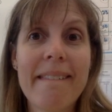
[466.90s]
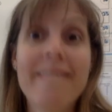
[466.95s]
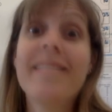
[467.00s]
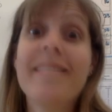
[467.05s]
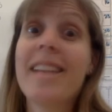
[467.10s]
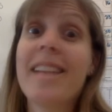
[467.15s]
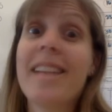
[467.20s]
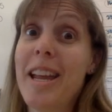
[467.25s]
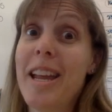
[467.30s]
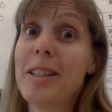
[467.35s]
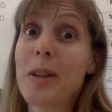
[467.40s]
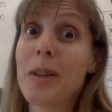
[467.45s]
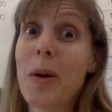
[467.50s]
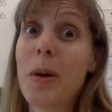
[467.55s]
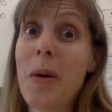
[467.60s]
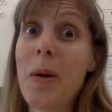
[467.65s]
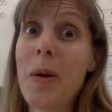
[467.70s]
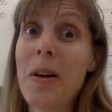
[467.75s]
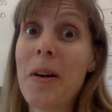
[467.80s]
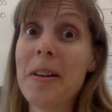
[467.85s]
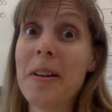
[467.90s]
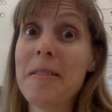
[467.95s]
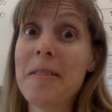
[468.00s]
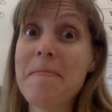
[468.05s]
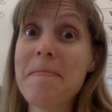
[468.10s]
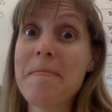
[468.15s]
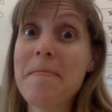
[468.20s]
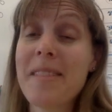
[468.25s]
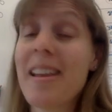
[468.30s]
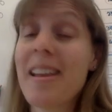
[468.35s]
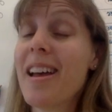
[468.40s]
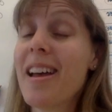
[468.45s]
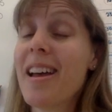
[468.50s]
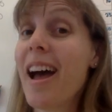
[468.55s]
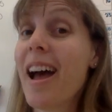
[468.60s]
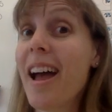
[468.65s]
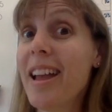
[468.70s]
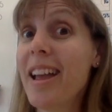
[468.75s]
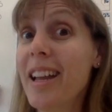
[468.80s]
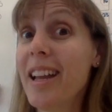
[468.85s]
It's coral.
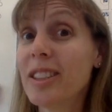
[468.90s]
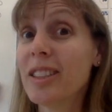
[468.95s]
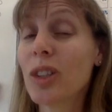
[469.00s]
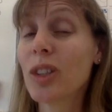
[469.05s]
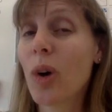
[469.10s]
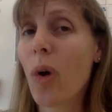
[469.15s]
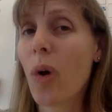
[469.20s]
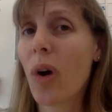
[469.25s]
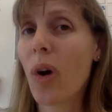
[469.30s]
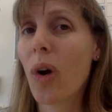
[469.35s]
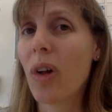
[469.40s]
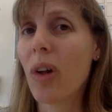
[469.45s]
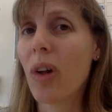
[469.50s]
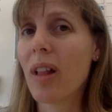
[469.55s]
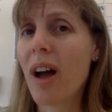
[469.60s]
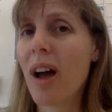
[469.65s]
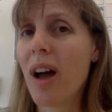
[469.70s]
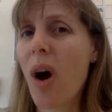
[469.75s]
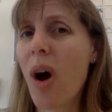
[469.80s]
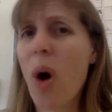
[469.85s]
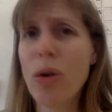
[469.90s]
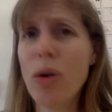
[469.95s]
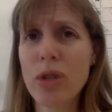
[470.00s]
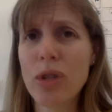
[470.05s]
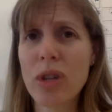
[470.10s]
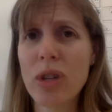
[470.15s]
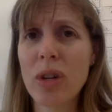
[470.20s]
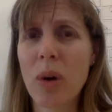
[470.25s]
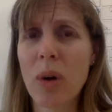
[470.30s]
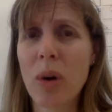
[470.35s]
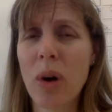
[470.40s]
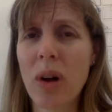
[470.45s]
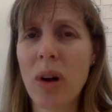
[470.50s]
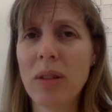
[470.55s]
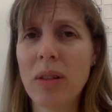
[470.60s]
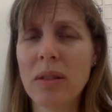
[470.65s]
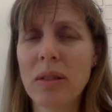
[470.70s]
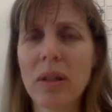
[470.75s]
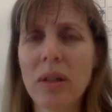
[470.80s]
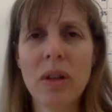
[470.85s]
It's coral, ocean coral.
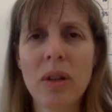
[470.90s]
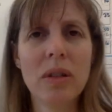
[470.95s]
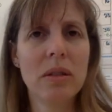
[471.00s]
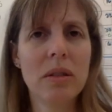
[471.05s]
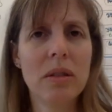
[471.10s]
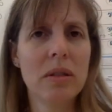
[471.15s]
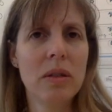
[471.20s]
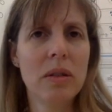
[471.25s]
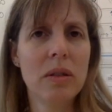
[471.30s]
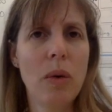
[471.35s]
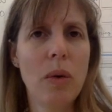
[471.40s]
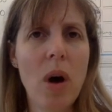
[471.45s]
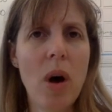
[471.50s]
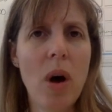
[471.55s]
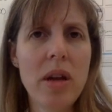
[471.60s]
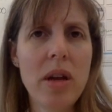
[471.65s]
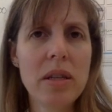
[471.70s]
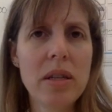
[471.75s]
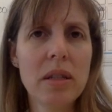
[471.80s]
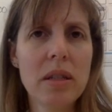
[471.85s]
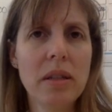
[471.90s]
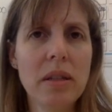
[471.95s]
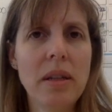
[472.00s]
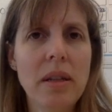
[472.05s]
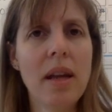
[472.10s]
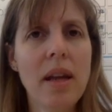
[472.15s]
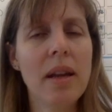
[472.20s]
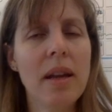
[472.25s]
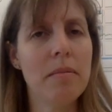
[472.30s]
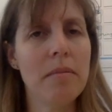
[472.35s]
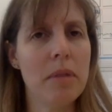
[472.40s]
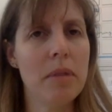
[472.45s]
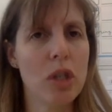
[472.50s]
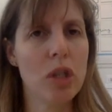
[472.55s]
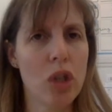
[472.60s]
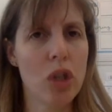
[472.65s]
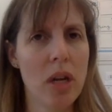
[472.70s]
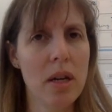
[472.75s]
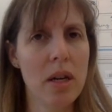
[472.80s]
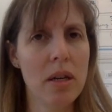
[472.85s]
What? In
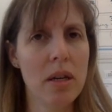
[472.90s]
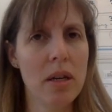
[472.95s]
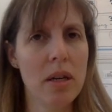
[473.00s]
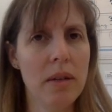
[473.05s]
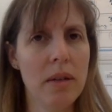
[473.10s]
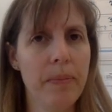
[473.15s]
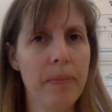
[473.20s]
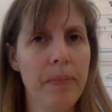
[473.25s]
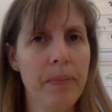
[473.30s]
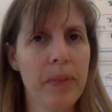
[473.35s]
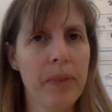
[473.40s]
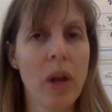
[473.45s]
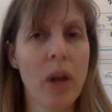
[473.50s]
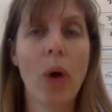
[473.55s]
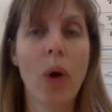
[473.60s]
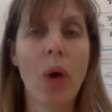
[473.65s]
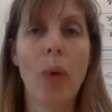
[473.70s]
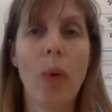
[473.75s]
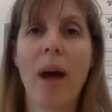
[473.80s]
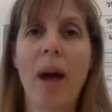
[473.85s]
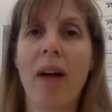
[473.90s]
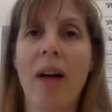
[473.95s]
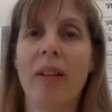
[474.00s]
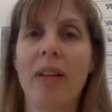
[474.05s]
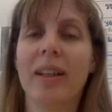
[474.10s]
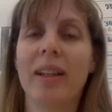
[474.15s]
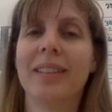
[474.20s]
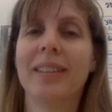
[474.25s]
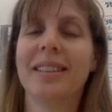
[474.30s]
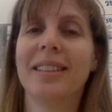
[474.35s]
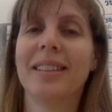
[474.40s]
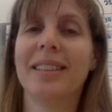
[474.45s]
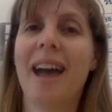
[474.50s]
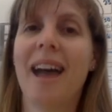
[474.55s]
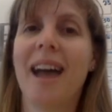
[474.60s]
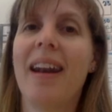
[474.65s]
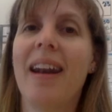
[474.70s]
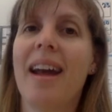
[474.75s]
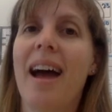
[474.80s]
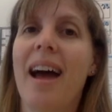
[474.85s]
Michigan? Well, it's not
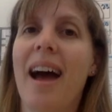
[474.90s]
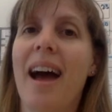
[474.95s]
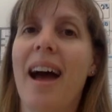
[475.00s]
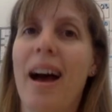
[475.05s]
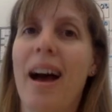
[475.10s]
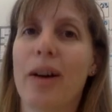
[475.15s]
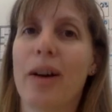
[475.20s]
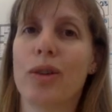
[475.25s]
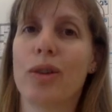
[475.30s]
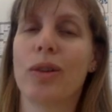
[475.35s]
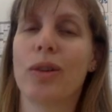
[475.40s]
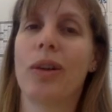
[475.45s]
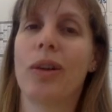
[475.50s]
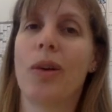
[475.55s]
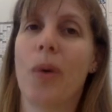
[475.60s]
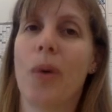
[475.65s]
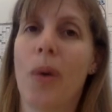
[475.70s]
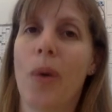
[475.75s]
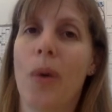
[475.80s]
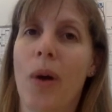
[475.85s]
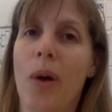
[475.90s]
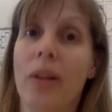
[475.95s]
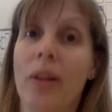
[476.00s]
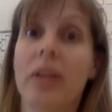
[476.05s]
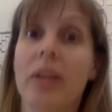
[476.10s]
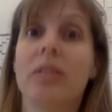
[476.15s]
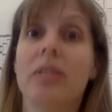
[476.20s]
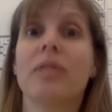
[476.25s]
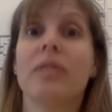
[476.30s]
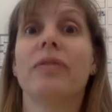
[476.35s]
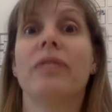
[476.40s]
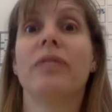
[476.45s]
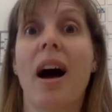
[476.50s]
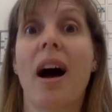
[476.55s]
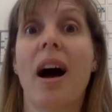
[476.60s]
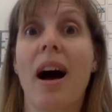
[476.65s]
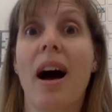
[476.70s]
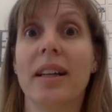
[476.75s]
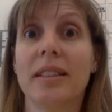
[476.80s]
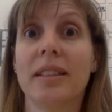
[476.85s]
actually coral. It's
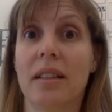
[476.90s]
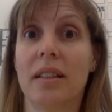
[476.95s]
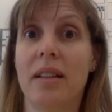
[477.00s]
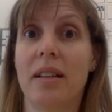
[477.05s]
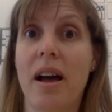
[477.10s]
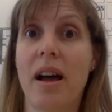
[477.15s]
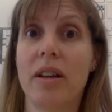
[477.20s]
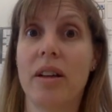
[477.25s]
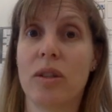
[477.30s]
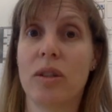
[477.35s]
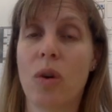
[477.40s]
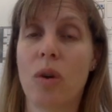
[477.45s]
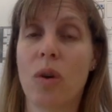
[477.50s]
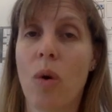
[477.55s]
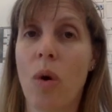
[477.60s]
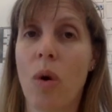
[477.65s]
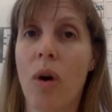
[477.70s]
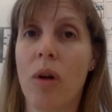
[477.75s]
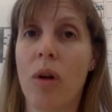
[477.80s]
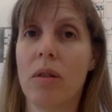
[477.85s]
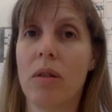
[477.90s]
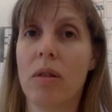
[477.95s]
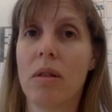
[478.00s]
fossilized coral.